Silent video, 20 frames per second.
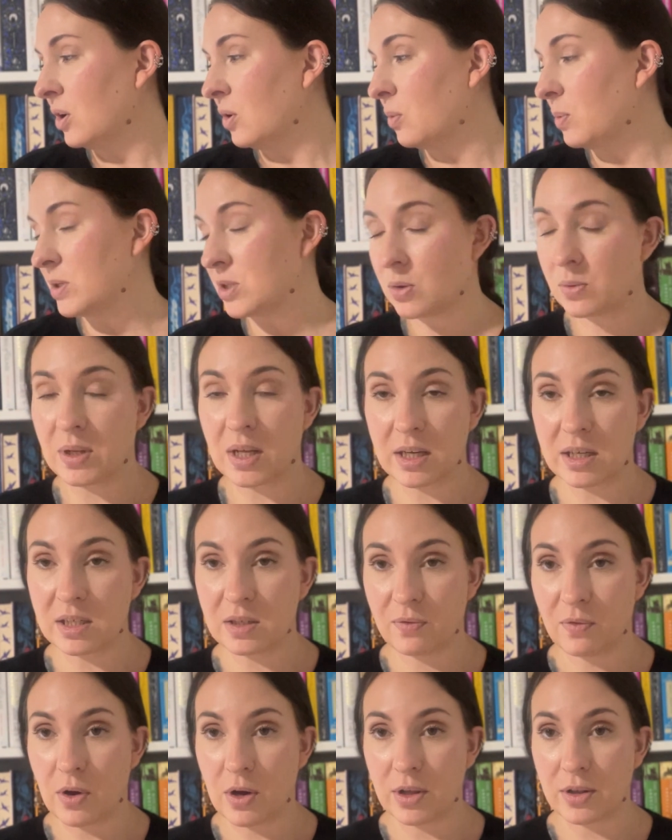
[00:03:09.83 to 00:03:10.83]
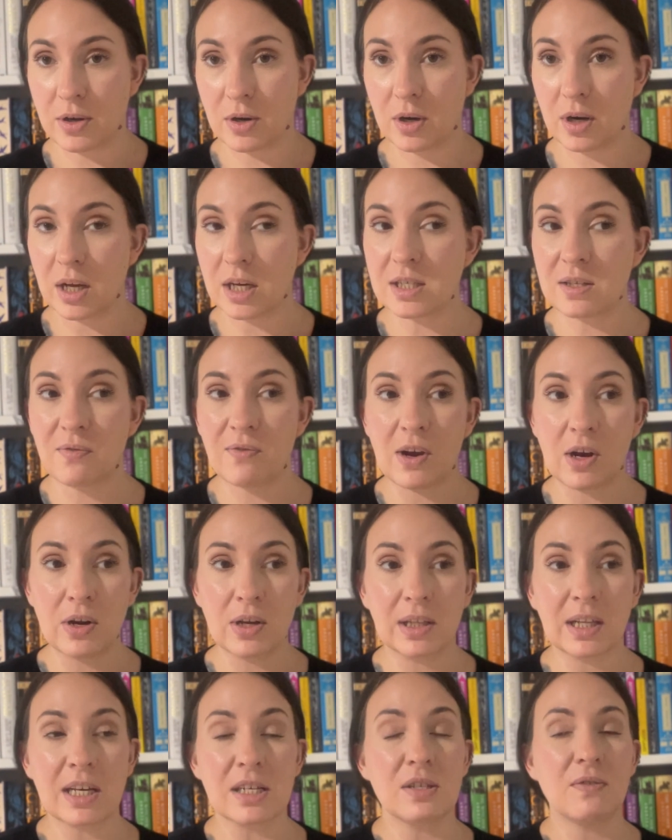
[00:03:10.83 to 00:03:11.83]
We don't like his father. It's
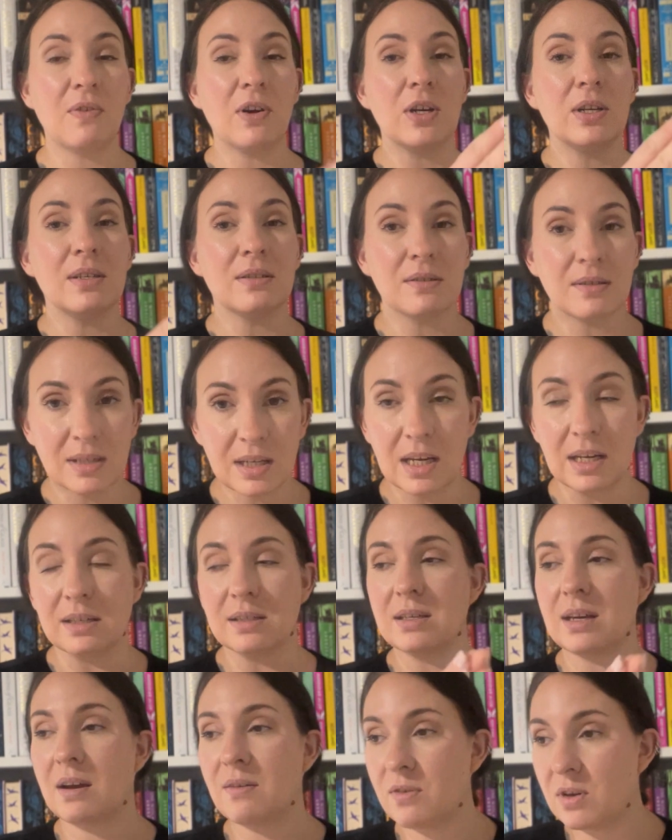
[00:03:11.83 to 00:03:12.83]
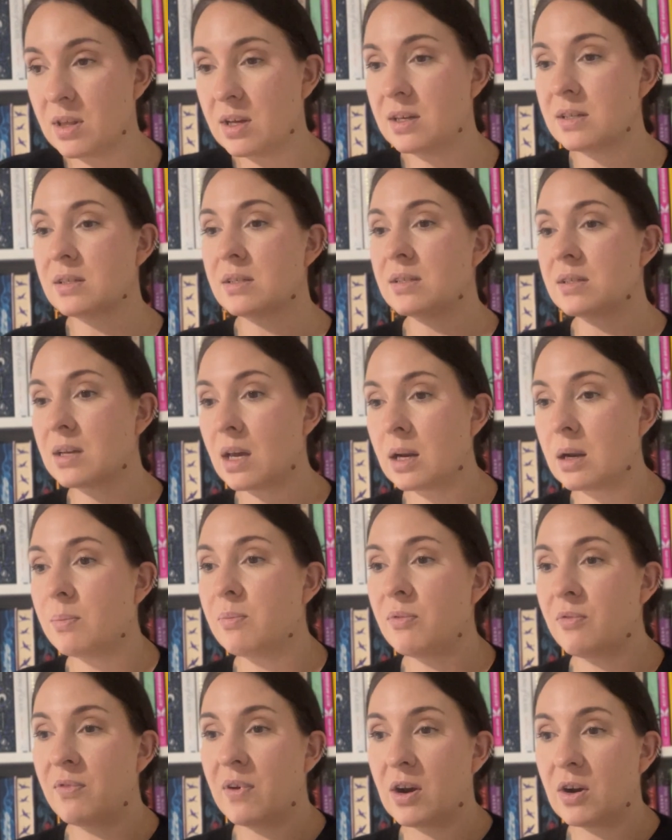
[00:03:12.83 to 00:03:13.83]
very distinct. Everything is set up
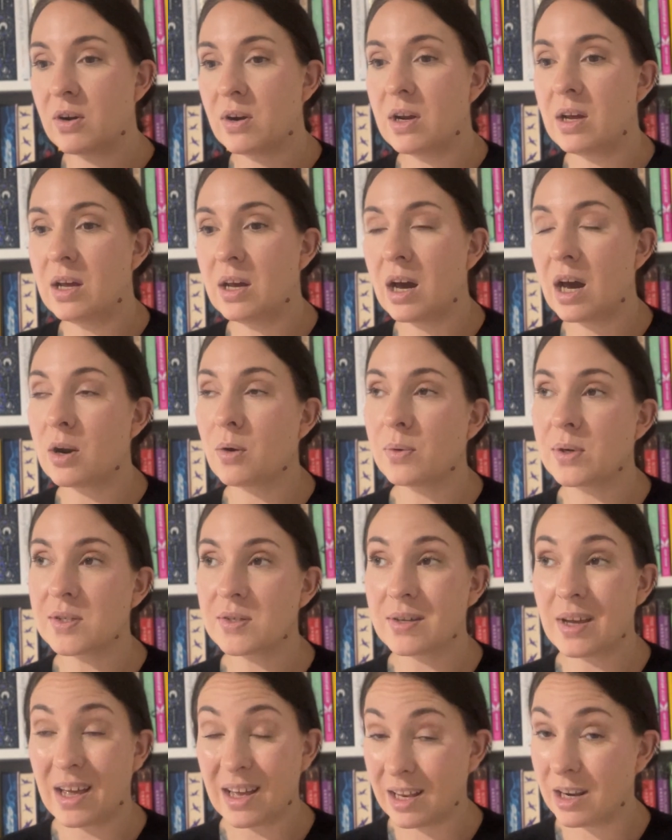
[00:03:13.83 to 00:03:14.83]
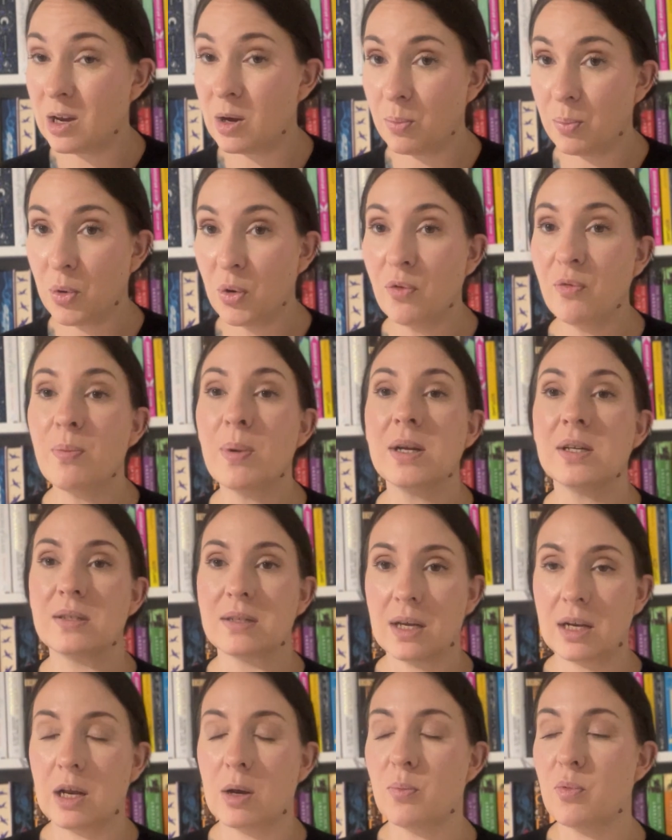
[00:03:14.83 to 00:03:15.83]
very, I don't want to say idiot proof, but it's
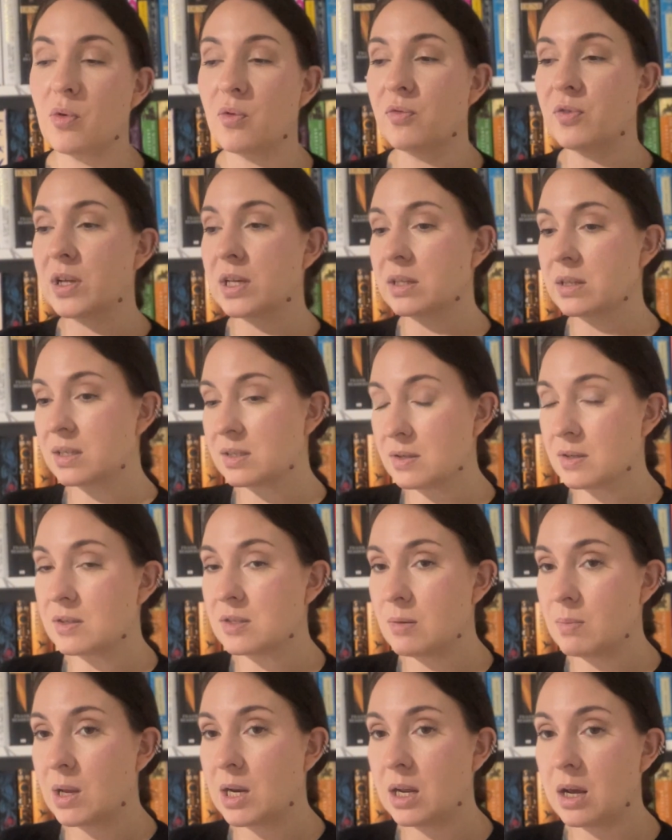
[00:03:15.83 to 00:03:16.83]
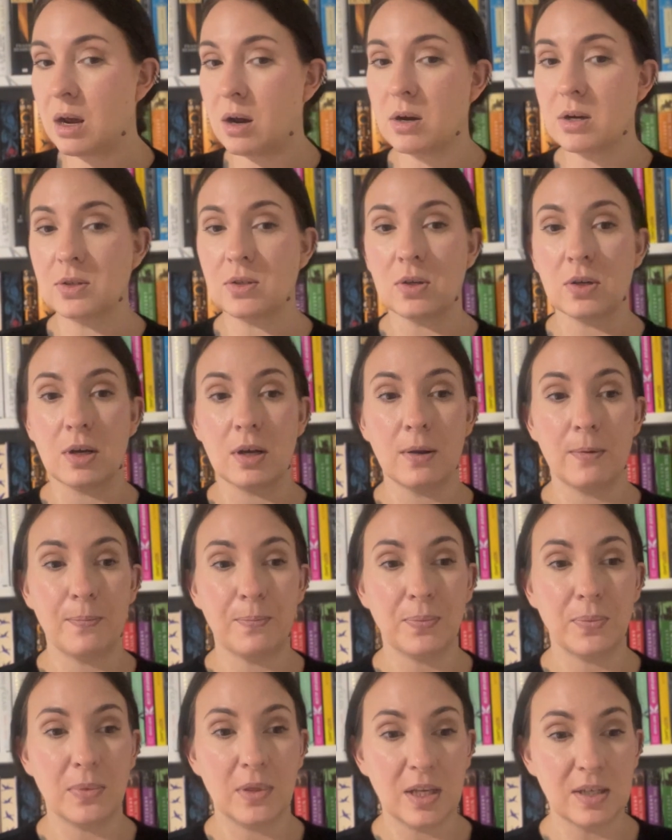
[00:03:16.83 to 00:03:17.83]
idiot proof. Like, this is the main character.
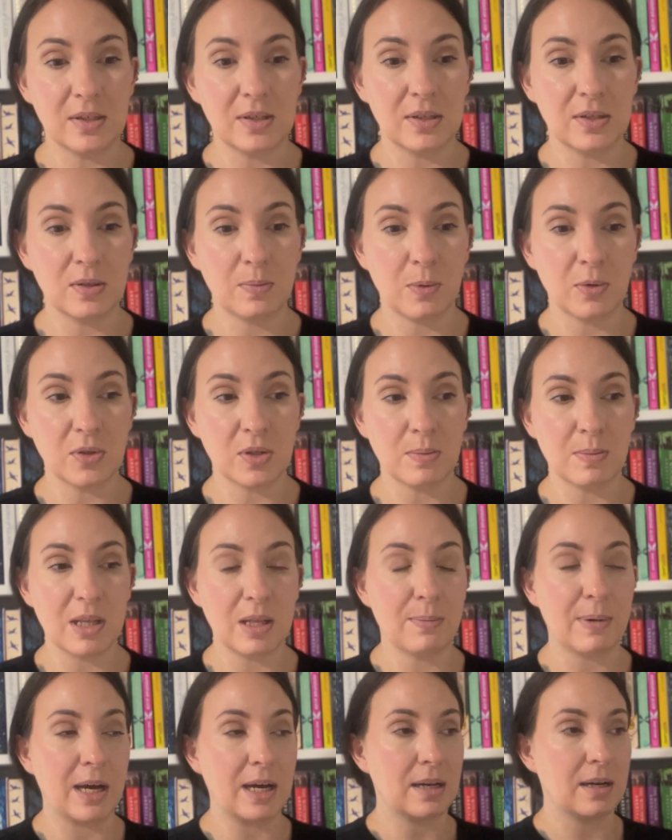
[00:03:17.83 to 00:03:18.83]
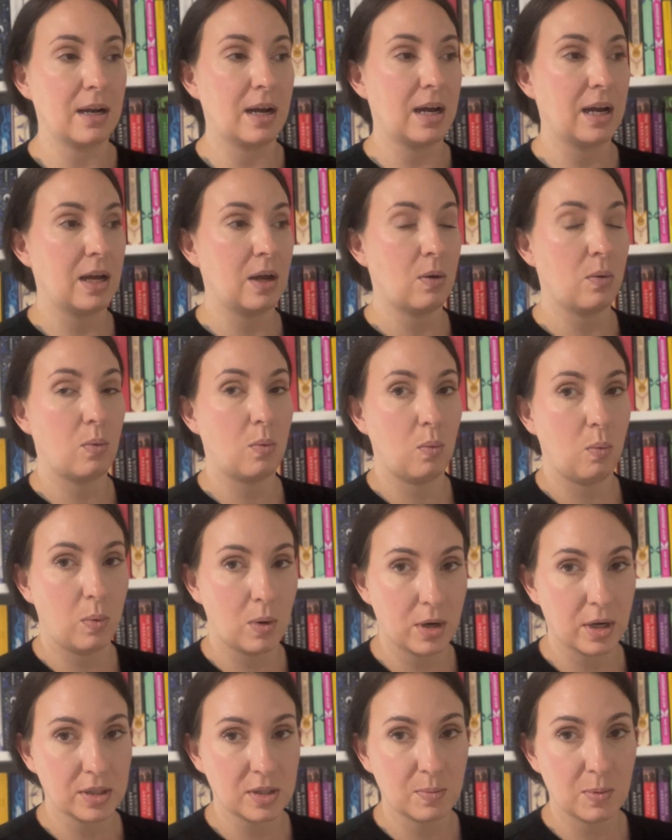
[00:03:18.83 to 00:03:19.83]
This is supposed to be the bad guy.
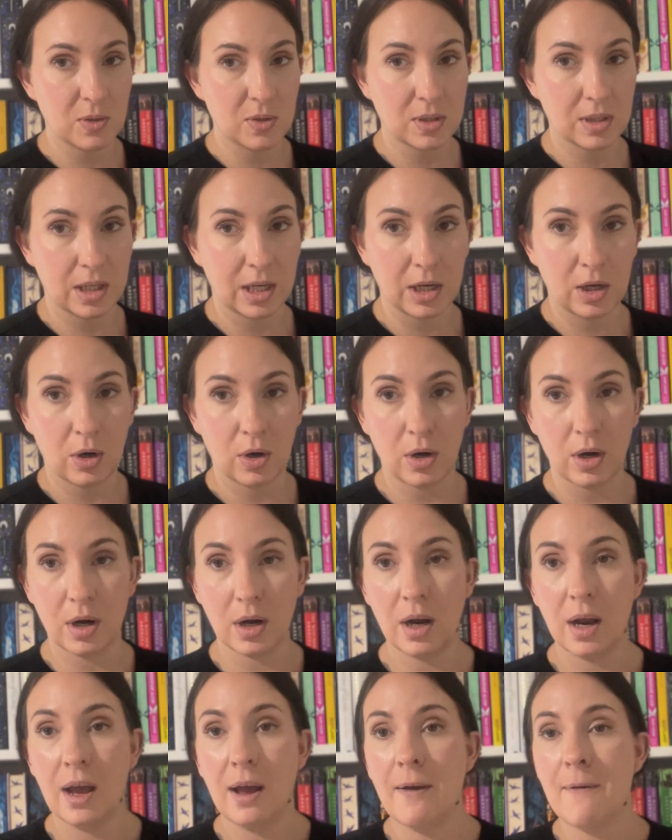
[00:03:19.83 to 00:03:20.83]
We're not supposed to like her.